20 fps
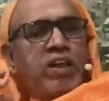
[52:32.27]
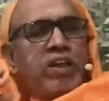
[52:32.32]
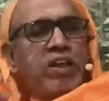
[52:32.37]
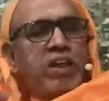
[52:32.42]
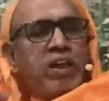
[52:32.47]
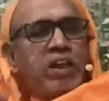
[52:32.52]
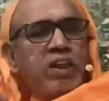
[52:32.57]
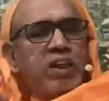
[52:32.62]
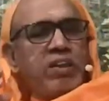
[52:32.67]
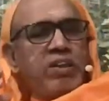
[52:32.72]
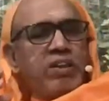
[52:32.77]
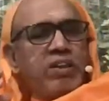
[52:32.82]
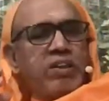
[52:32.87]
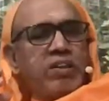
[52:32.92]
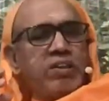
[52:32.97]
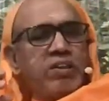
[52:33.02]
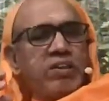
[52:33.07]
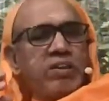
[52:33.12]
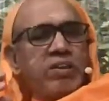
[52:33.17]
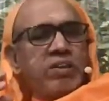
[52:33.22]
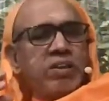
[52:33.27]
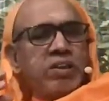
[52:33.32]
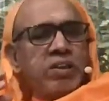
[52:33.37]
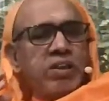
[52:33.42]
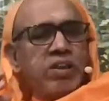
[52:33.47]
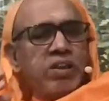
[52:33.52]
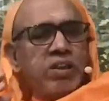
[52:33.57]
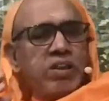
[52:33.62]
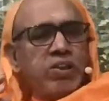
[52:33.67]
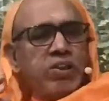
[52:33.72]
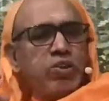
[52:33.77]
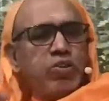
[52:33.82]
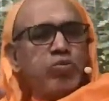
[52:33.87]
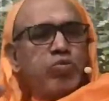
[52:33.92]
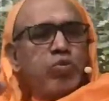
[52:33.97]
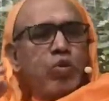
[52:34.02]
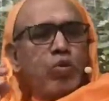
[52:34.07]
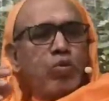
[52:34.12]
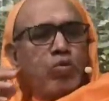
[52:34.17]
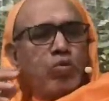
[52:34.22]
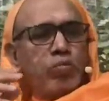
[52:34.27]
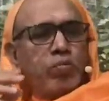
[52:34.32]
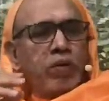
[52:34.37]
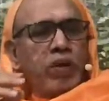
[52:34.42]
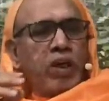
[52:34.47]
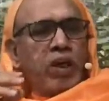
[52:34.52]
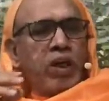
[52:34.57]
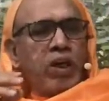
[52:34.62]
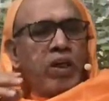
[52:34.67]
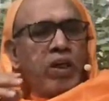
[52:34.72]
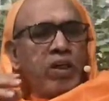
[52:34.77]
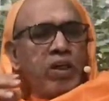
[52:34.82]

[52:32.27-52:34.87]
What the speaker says: realizes his Swarupa